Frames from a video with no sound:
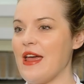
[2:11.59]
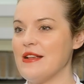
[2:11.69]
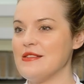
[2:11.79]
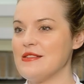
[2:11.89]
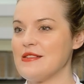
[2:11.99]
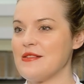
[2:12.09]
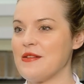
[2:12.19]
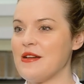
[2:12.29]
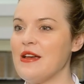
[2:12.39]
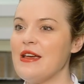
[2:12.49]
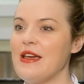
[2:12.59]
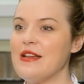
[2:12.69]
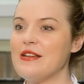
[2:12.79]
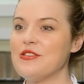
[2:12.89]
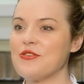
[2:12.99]
hands.
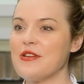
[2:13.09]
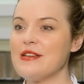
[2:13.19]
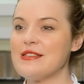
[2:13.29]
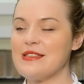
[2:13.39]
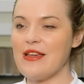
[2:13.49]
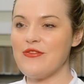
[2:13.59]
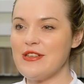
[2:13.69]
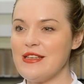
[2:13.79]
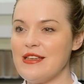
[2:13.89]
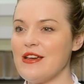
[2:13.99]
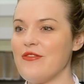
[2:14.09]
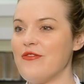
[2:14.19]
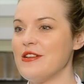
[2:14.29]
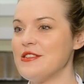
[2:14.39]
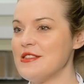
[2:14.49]
In ensuring safety,
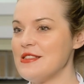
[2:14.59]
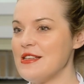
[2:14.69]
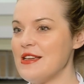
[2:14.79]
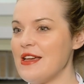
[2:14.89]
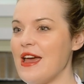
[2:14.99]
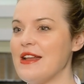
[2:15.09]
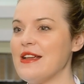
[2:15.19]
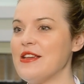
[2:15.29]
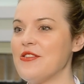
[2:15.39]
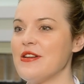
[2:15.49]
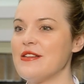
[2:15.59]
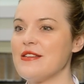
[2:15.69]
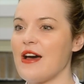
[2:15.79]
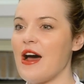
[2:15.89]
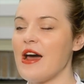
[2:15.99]
efficiency, and adhering
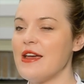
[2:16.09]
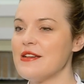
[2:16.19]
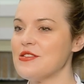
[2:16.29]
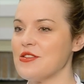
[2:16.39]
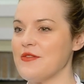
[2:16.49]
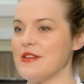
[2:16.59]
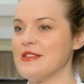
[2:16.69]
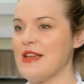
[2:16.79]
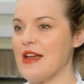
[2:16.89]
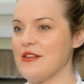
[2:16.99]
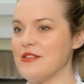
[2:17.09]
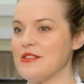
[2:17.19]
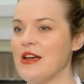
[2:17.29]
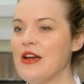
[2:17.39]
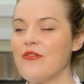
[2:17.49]
to the highest service
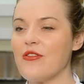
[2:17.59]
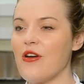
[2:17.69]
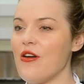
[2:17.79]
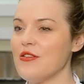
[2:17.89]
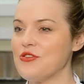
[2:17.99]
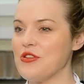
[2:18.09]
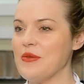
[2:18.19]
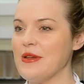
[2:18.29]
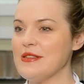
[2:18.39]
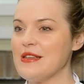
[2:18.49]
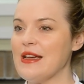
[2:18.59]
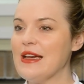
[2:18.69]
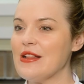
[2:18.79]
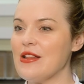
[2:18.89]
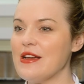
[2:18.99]
standards for all treatments,
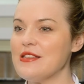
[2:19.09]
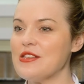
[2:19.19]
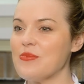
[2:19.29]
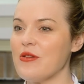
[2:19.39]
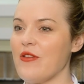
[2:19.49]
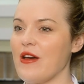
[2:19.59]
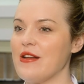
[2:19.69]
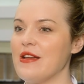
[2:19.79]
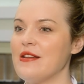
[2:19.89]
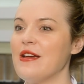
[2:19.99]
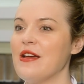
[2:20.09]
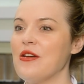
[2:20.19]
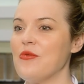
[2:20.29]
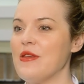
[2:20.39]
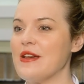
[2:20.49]
clients are provided
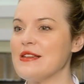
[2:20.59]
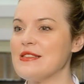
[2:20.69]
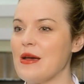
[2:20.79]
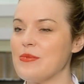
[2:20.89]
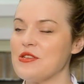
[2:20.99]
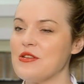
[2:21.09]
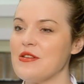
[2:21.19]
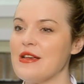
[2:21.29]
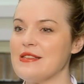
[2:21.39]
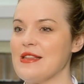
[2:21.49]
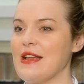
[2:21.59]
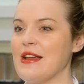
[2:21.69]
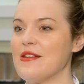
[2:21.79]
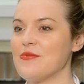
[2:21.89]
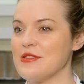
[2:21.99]
with exceptional
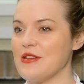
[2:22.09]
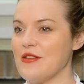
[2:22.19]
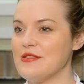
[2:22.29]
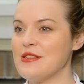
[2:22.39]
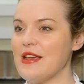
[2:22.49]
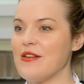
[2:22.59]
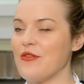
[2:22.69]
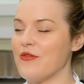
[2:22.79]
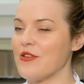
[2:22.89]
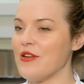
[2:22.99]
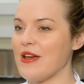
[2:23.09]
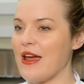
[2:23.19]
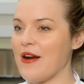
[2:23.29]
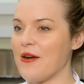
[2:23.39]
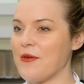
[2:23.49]
aesthetic results and overall
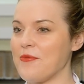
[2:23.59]
care.